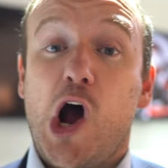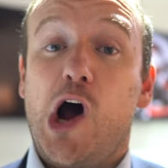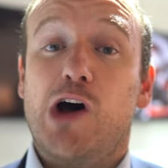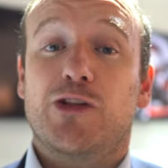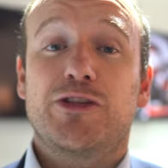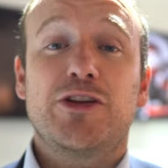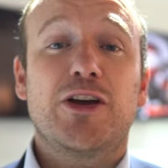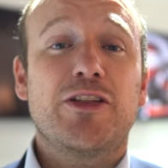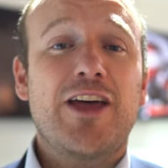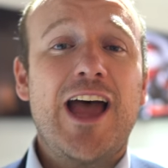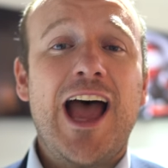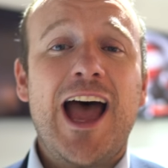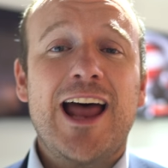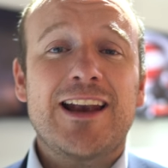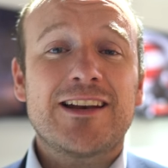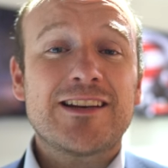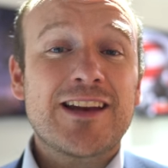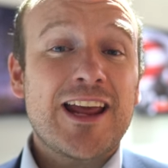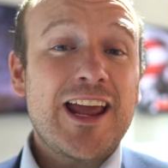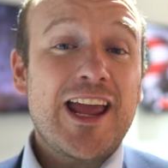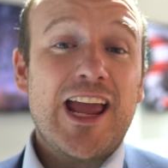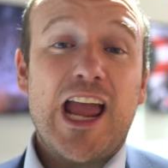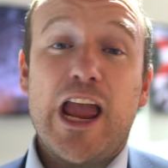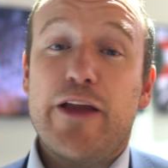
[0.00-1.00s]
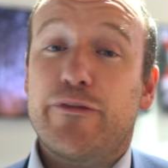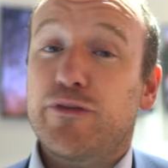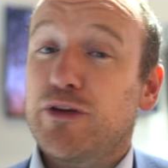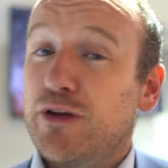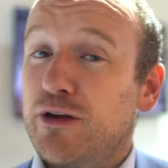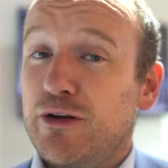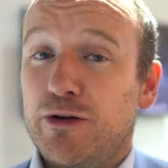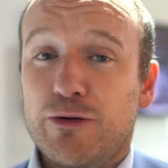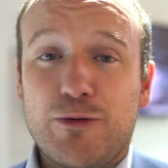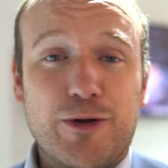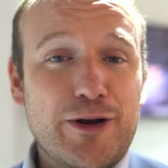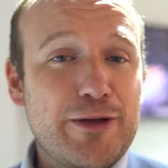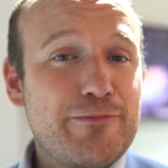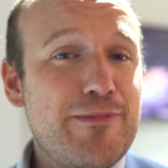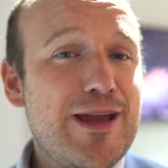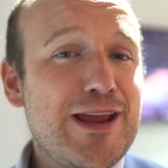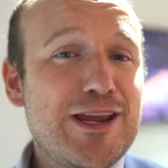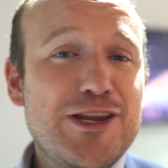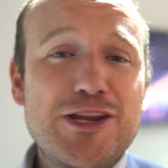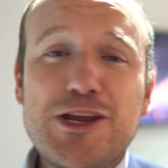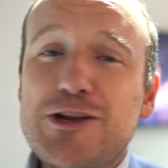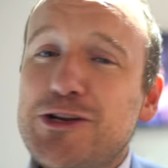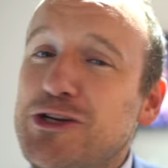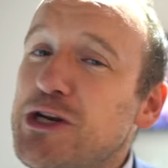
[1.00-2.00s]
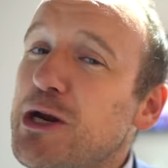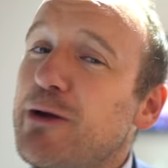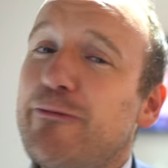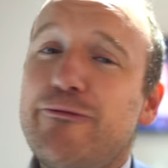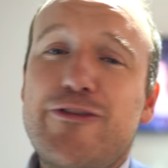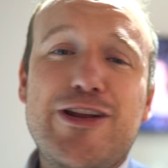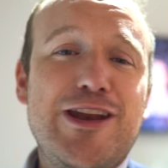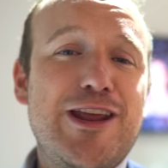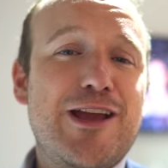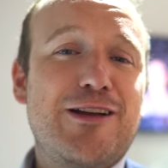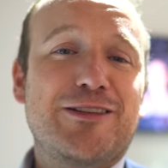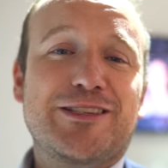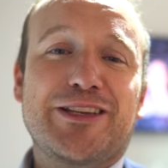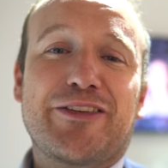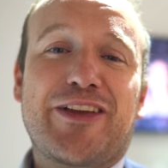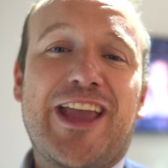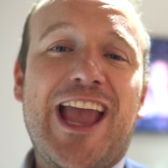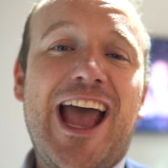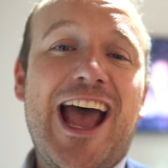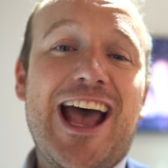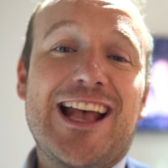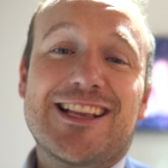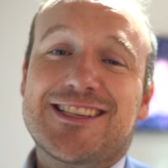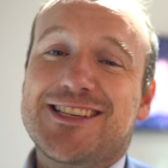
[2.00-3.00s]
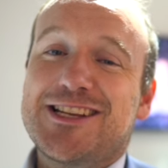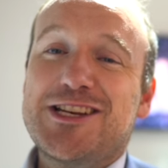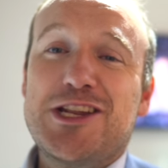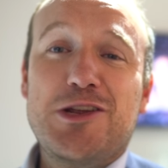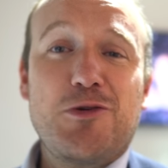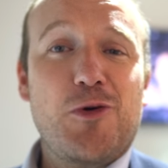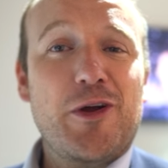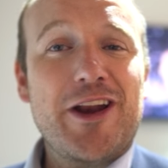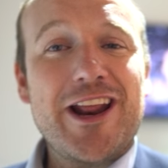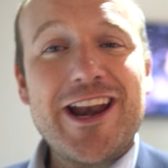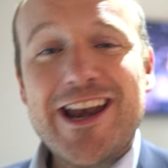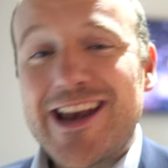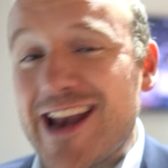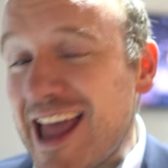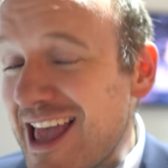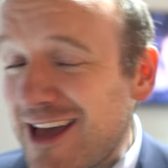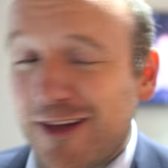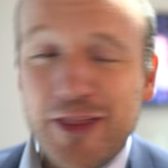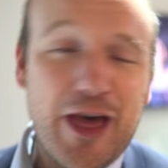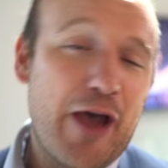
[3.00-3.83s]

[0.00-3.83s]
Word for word: On the other hand, if you want to make YouTube videos of cats and you want to nail